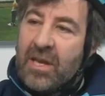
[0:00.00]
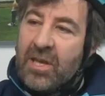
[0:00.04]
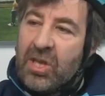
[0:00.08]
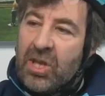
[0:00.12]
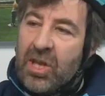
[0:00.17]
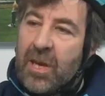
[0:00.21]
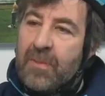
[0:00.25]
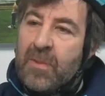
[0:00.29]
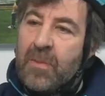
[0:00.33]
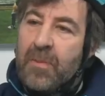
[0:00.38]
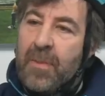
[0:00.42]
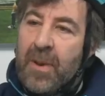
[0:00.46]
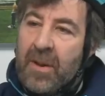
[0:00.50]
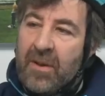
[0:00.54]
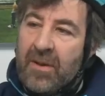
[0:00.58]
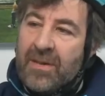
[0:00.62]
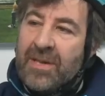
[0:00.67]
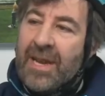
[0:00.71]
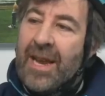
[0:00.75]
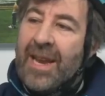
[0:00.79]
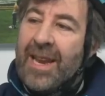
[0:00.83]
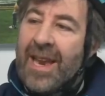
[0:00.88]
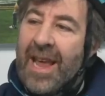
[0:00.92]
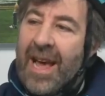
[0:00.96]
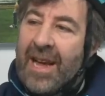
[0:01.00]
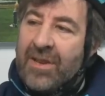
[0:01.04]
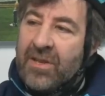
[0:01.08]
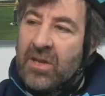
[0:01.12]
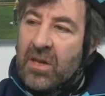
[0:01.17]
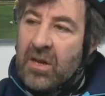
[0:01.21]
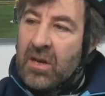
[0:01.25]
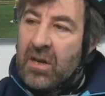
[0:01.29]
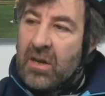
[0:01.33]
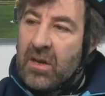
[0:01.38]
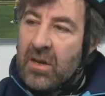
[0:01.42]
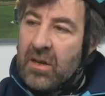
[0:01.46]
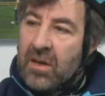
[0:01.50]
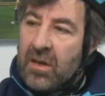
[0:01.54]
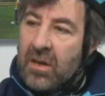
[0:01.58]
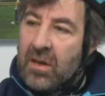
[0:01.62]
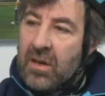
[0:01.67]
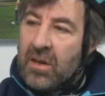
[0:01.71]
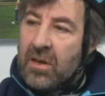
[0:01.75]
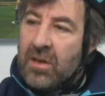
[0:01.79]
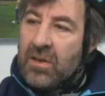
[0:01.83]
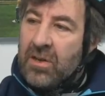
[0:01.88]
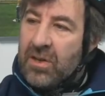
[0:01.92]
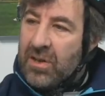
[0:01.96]
Chimps built a ladder
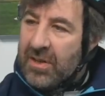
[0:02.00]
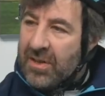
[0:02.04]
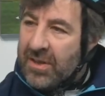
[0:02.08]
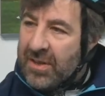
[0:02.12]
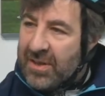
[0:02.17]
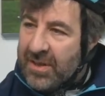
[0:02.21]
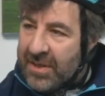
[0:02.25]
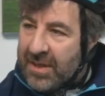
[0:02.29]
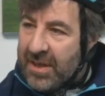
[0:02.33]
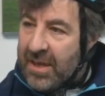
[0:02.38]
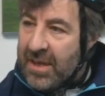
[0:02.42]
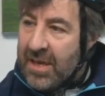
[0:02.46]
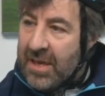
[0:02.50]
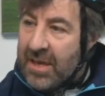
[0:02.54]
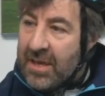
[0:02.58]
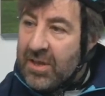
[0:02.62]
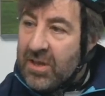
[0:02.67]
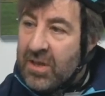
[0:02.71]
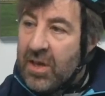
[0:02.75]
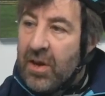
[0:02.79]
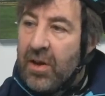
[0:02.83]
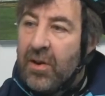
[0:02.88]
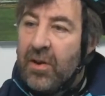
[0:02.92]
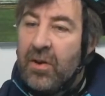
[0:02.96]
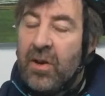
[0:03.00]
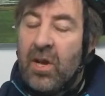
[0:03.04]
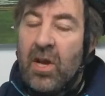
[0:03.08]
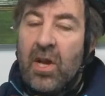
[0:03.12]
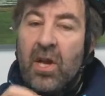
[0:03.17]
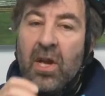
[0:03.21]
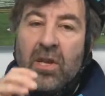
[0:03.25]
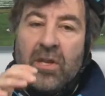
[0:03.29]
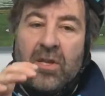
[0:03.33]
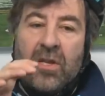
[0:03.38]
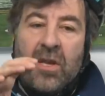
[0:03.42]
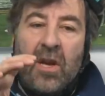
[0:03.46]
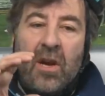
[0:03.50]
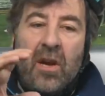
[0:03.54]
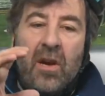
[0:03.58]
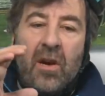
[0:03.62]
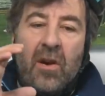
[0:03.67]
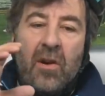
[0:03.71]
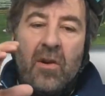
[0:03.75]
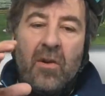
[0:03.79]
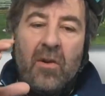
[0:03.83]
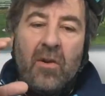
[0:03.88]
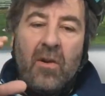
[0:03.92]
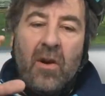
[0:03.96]
did you see that? So, no.
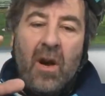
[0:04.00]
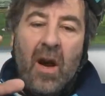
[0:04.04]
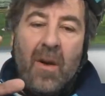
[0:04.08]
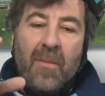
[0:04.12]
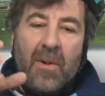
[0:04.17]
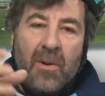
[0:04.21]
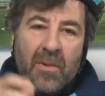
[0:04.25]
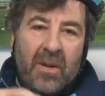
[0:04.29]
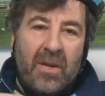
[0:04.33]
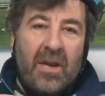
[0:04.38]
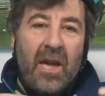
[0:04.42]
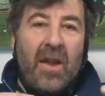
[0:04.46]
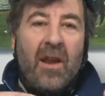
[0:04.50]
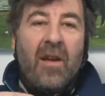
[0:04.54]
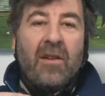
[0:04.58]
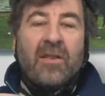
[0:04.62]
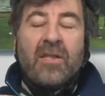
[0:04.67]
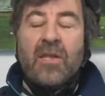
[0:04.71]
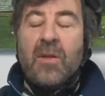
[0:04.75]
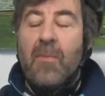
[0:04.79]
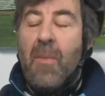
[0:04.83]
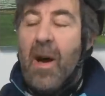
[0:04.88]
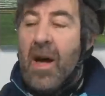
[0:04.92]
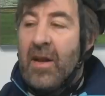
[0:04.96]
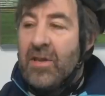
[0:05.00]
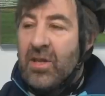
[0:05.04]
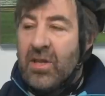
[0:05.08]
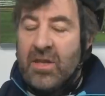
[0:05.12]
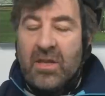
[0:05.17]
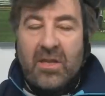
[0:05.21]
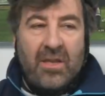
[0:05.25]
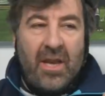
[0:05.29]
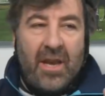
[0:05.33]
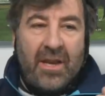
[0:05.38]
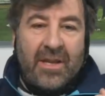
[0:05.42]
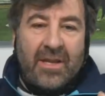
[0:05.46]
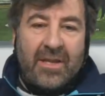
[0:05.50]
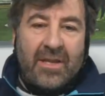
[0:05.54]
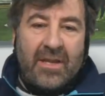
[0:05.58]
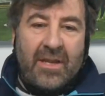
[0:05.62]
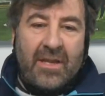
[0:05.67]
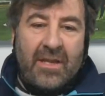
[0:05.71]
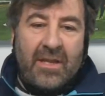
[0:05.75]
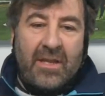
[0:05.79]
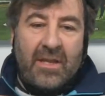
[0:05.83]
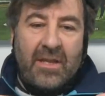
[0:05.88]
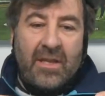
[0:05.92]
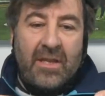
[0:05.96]
so I mean, we'll get on to the match in a second,
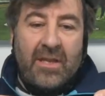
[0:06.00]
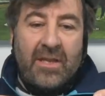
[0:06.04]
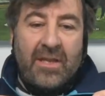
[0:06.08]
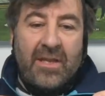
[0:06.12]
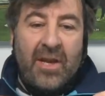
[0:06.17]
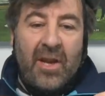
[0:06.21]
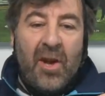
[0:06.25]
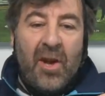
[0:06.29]
listeners.